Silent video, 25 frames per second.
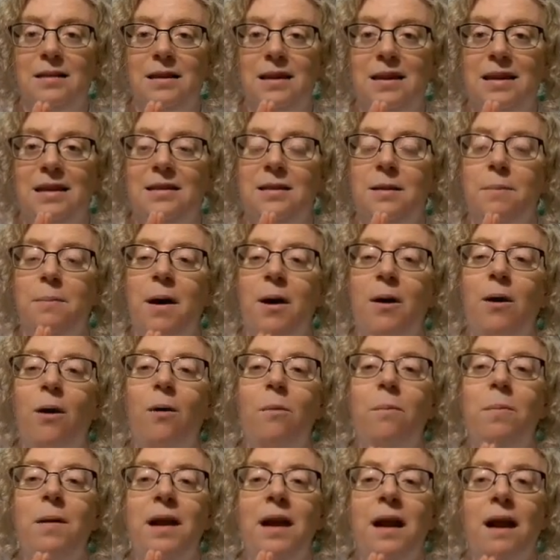It's about
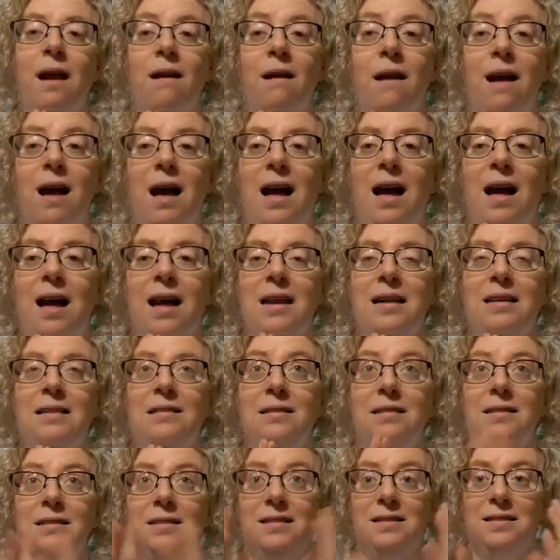opening our
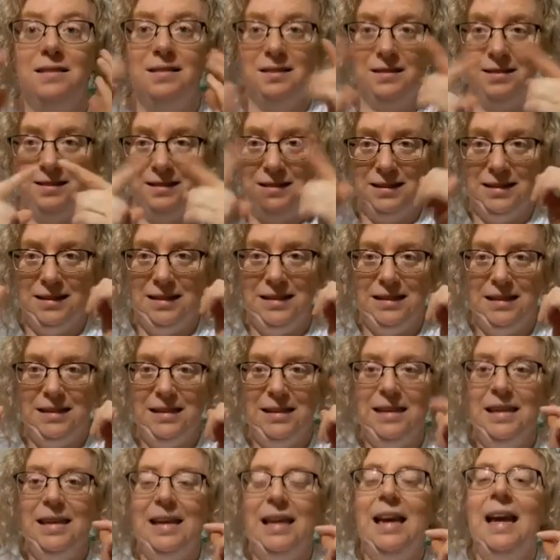eyes
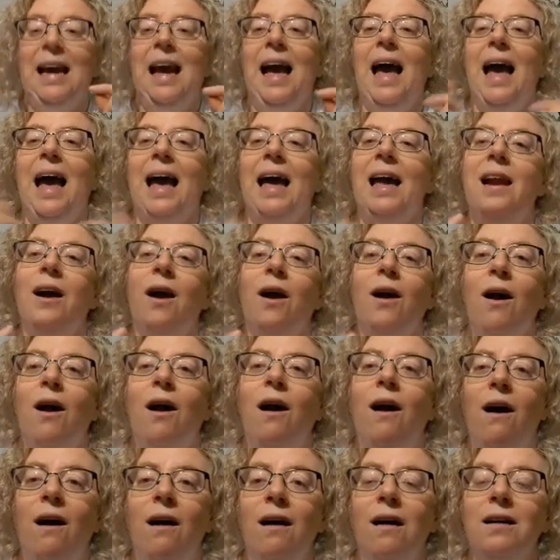and our
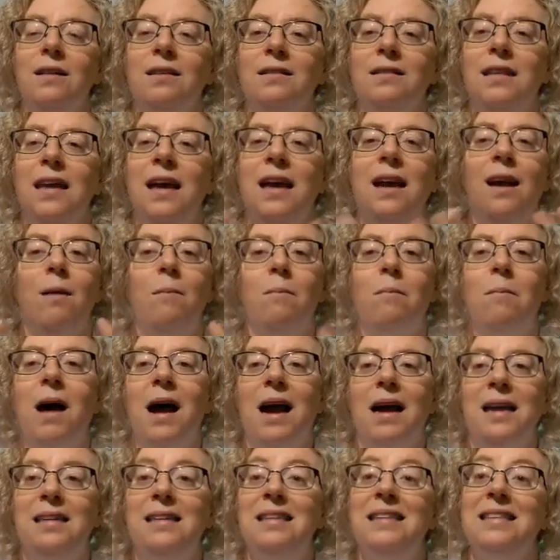heart and our
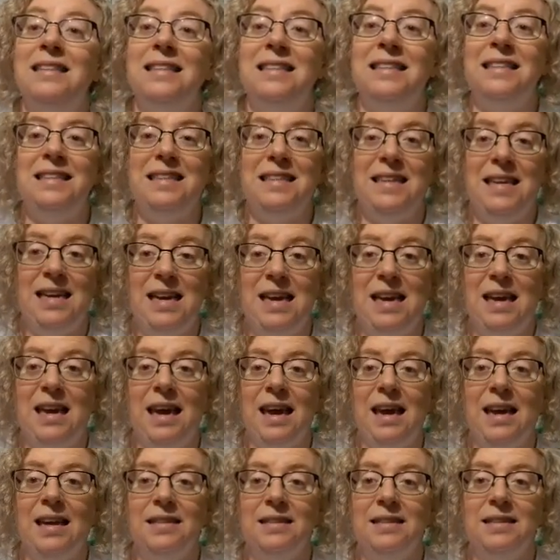mind and seeing
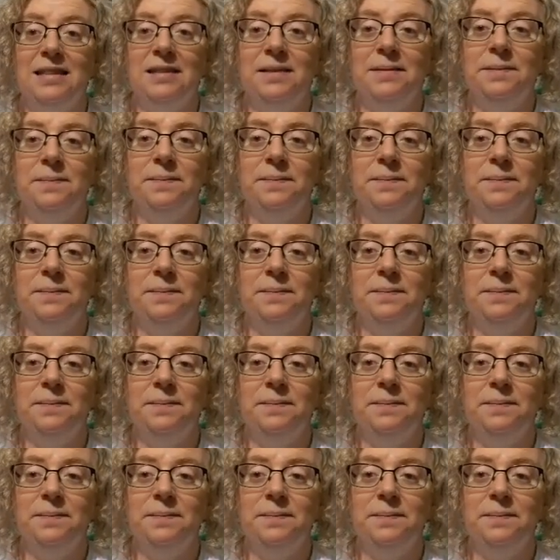it.